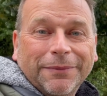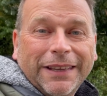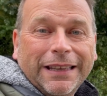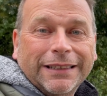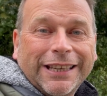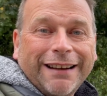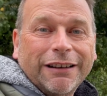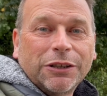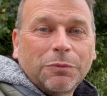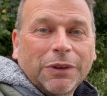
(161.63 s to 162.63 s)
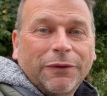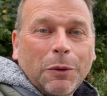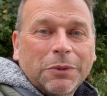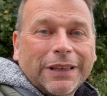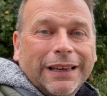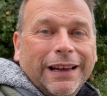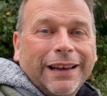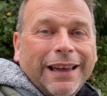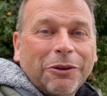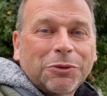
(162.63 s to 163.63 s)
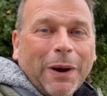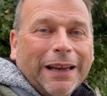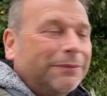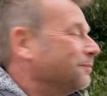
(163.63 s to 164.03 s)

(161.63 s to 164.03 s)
The interior was filmed elsewhere,